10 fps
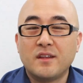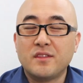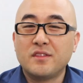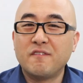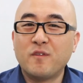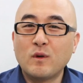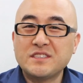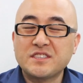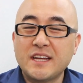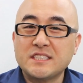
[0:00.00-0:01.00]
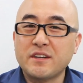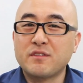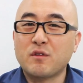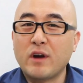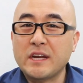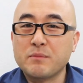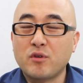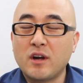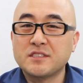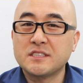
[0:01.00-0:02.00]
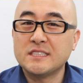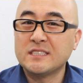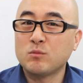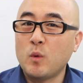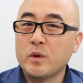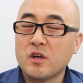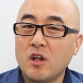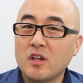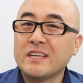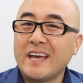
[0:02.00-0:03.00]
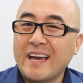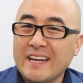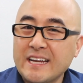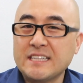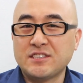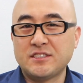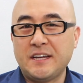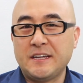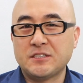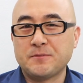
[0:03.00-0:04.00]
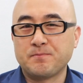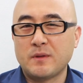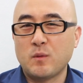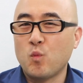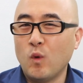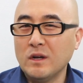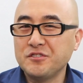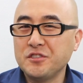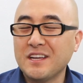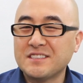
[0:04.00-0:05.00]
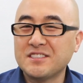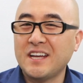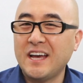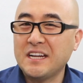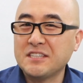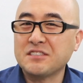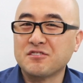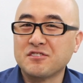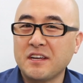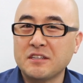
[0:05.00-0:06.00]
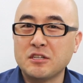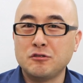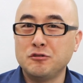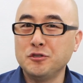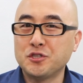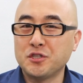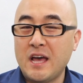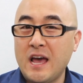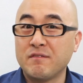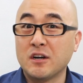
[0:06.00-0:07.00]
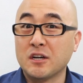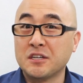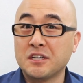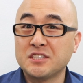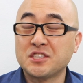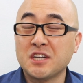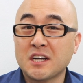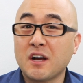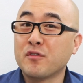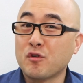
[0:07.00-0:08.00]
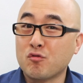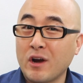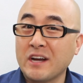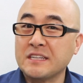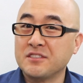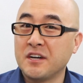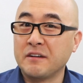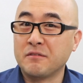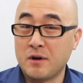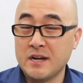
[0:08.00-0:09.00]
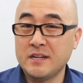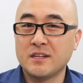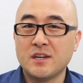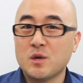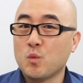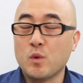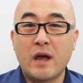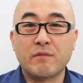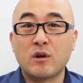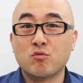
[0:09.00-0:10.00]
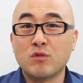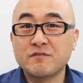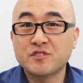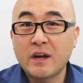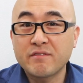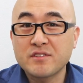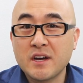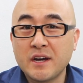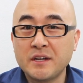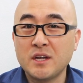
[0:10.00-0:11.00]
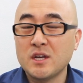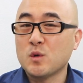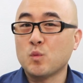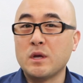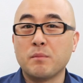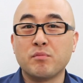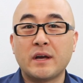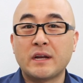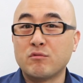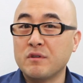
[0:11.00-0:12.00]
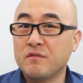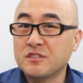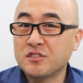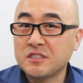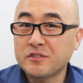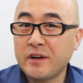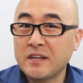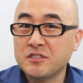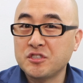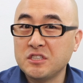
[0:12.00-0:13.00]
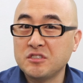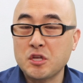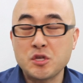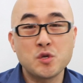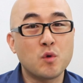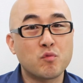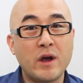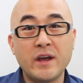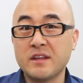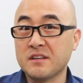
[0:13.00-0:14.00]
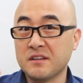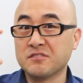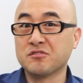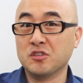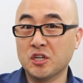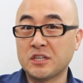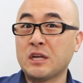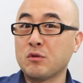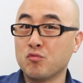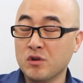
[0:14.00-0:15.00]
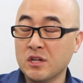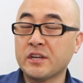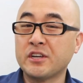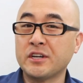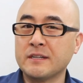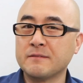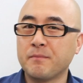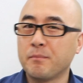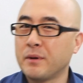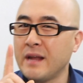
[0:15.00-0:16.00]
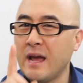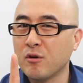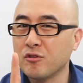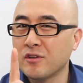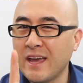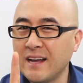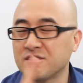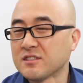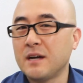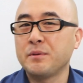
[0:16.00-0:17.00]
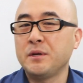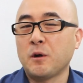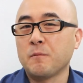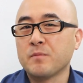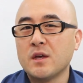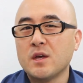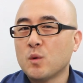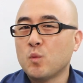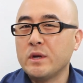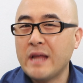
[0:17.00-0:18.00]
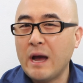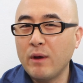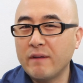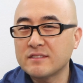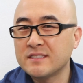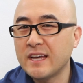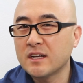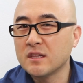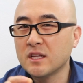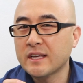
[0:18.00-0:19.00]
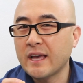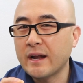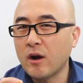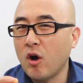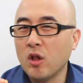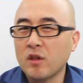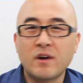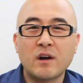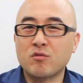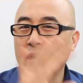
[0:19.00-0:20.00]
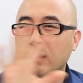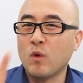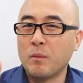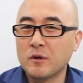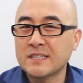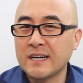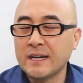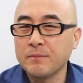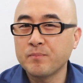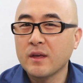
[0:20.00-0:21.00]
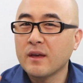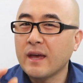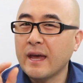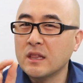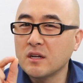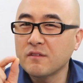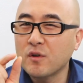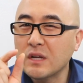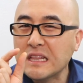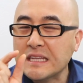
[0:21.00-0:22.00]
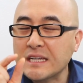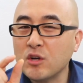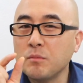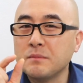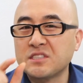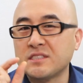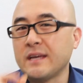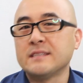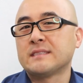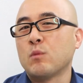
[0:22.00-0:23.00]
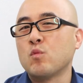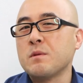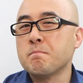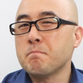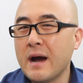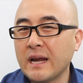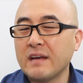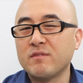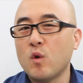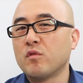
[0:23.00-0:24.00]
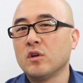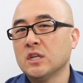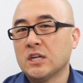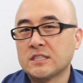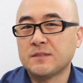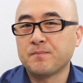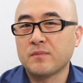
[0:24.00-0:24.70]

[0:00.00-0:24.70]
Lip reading: The fourth stage of the writing process is what we call the editing stage. Once you get to the editing stage, you should have a good chunk of your writing done, right? We have our rough draft done, we applied our revision strategies, your writing is looking really good. But now you can't stop here. We now have to take a look at all of our writing one more time and look for the little mistakes that we might have overlooked.